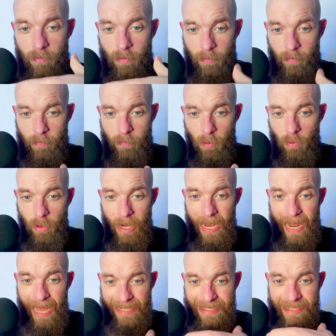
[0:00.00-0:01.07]
for the
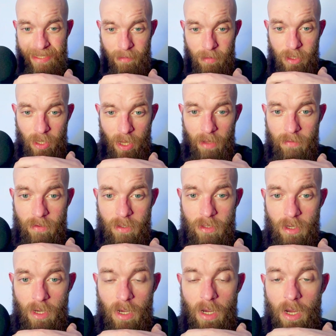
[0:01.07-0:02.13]
lights themselves,
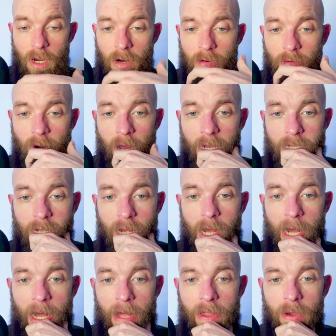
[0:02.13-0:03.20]
right?
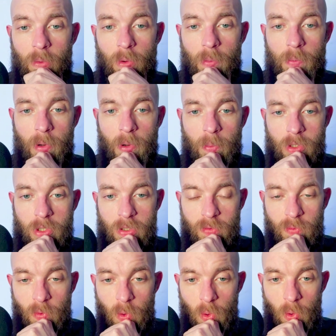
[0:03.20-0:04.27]
They were properties
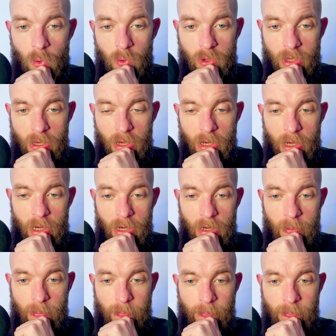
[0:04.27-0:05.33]
for the
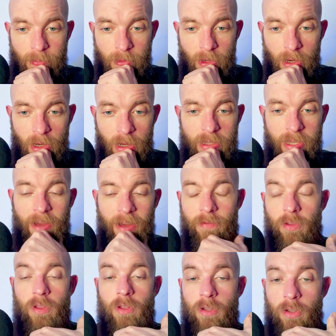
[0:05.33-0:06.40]
for
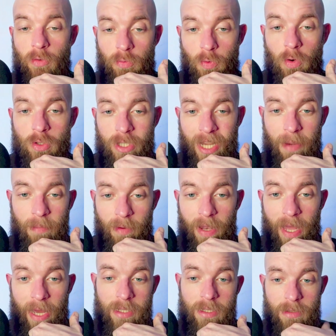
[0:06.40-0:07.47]
the wrong type of
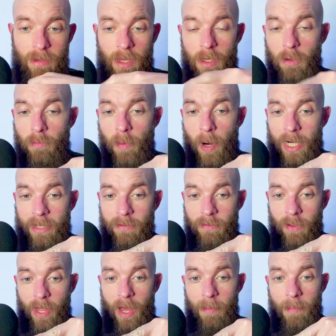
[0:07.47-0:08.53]
lights. Thank you, Marky,
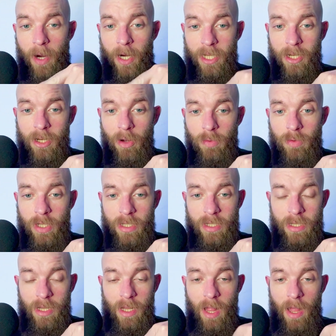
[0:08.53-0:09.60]
for that. Marky
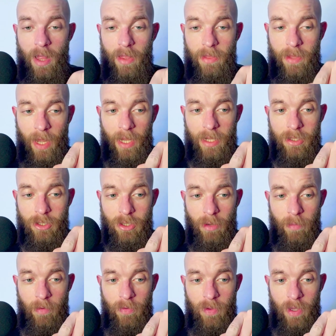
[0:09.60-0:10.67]
noticed that
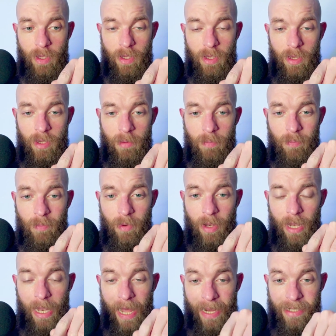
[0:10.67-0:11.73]
some of the
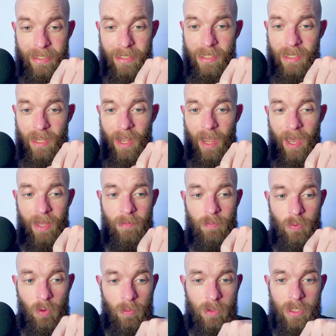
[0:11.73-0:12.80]
lights had
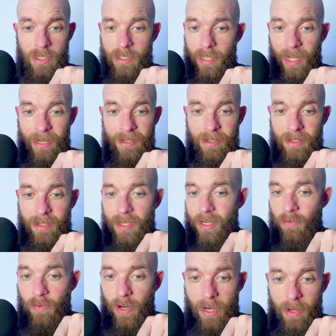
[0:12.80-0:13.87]
properties that
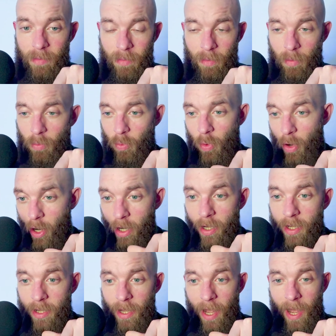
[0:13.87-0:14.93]
didn't really
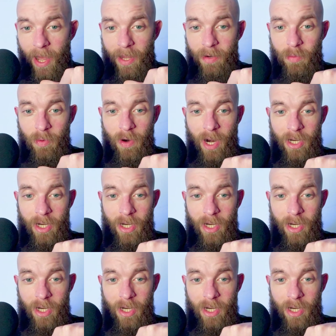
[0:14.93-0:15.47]
work, and was